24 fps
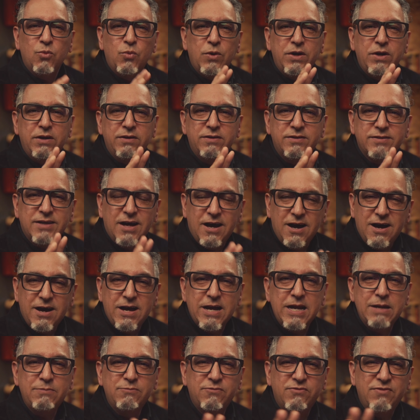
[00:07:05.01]
when
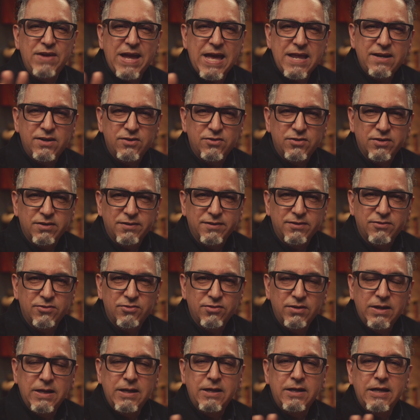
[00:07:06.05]
time
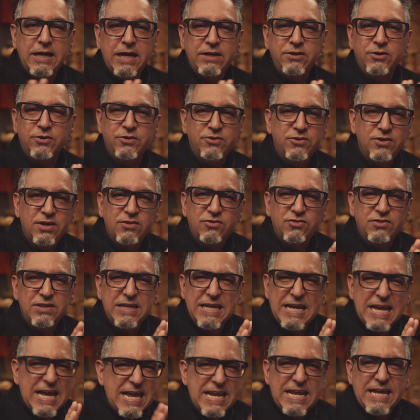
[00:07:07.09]
vanishes and you're just
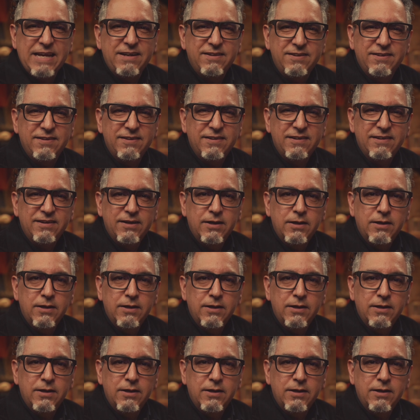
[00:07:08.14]
in it,